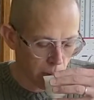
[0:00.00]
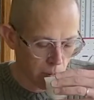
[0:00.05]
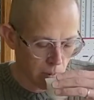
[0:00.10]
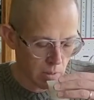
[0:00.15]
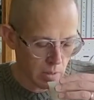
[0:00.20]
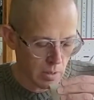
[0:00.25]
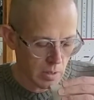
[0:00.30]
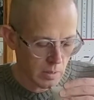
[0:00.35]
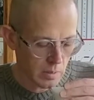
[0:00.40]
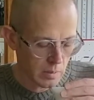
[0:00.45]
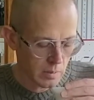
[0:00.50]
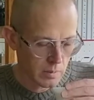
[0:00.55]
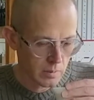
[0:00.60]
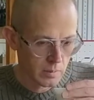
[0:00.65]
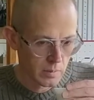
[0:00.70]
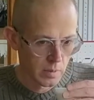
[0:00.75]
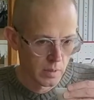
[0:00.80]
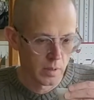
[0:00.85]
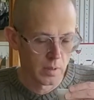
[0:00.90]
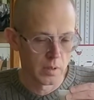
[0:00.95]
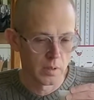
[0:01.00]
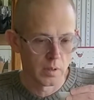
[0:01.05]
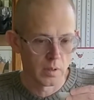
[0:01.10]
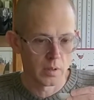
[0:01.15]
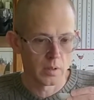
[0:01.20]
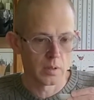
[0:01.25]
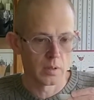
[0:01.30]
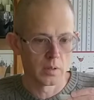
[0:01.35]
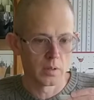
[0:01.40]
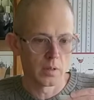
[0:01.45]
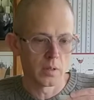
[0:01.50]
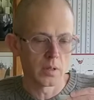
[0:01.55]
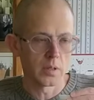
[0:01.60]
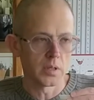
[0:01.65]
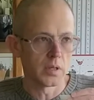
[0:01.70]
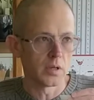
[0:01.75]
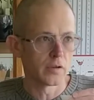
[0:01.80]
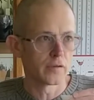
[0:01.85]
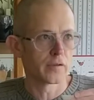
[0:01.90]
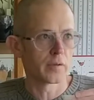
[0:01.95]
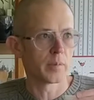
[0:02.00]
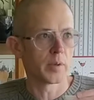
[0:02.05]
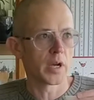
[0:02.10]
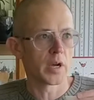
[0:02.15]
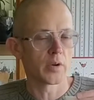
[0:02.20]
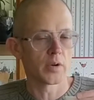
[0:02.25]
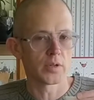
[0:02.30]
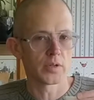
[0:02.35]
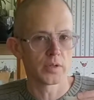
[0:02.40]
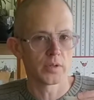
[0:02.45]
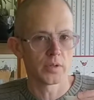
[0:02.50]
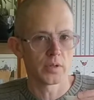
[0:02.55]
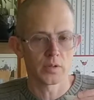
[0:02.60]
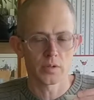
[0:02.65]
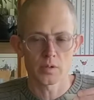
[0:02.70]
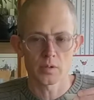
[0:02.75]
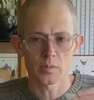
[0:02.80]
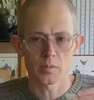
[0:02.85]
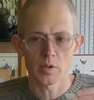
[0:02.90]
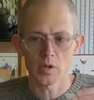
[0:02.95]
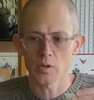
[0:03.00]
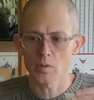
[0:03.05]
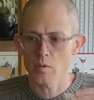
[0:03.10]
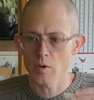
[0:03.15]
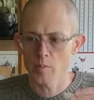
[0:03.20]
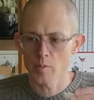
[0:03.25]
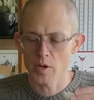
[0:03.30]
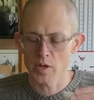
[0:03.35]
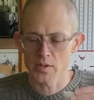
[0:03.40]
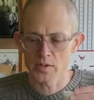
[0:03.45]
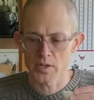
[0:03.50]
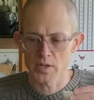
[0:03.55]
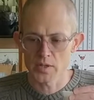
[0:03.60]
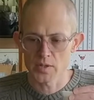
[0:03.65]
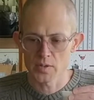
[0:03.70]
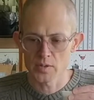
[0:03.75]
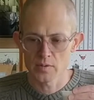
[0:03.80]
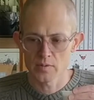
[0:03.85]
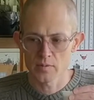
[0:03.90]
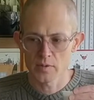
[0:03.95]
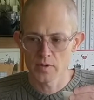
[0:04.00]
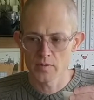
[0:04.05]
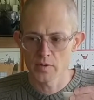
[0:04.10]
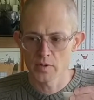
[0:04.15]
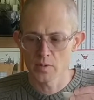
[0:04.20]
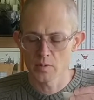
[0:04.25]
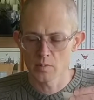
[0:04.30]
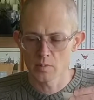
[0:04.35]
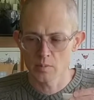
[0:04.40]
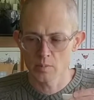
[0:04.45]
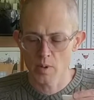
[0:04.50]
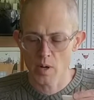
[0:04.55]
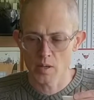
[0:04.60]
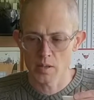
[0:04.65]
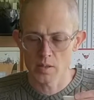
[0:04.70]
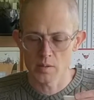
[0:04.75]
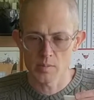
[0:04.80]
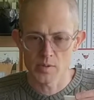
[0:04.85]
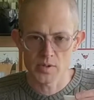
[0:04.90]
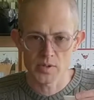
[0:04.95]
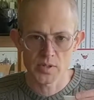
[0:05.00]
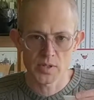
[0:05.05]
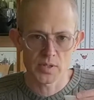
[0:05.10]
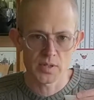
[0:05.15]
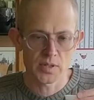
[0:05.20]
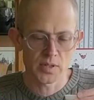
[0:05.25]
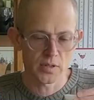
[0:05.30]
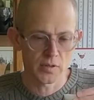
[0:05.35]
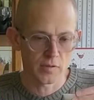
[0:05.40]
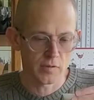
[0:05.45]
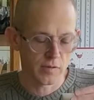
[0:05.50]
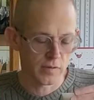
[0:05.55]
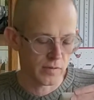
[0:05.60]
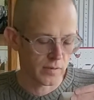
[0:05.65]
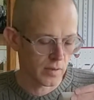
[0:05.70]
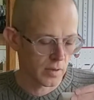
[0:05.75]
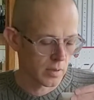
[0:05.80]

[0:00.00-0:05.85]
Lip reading: you know, a year from now or 2 years from now, the wet pal taste. Even probably the most sensitive